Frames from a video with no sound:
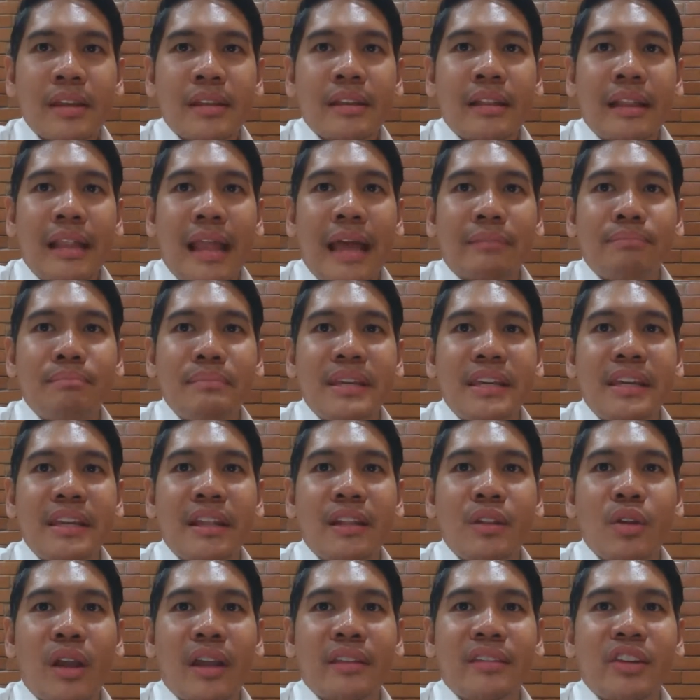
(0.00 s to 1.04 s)
Let me
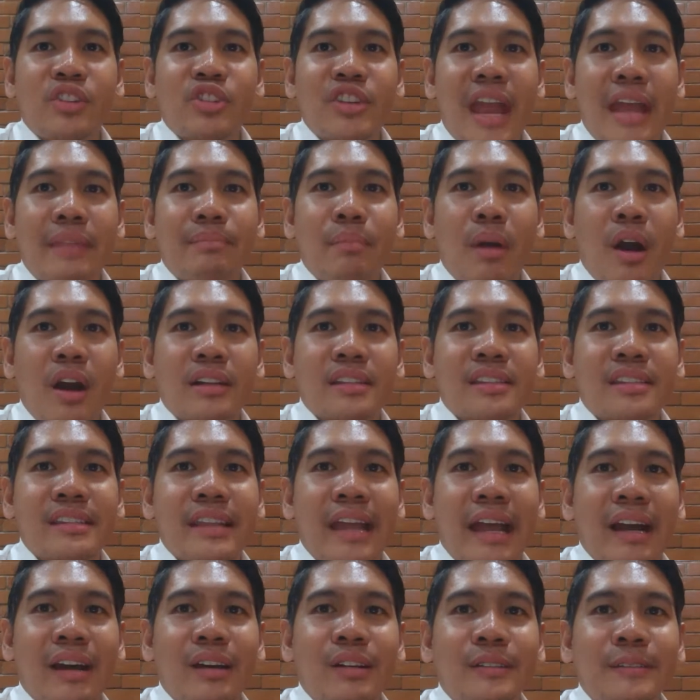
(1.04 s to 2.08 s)
look at the chat box
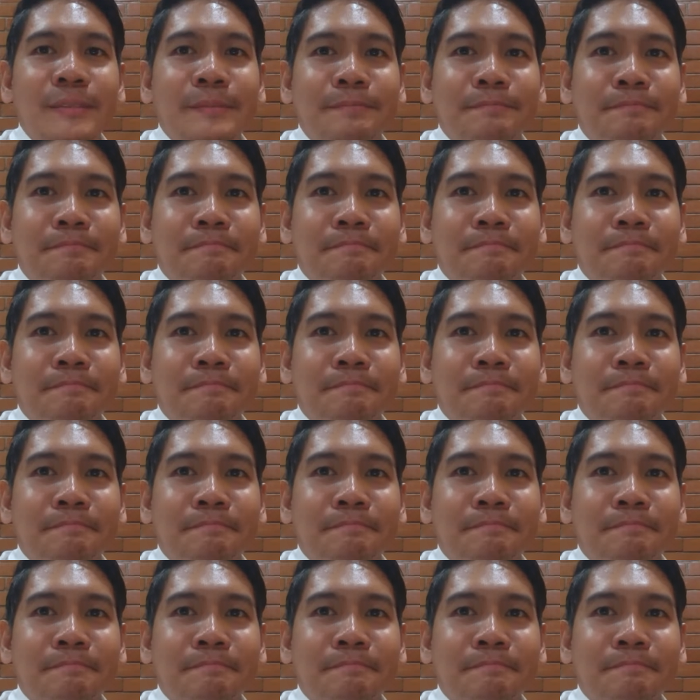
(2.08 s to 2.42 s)
now.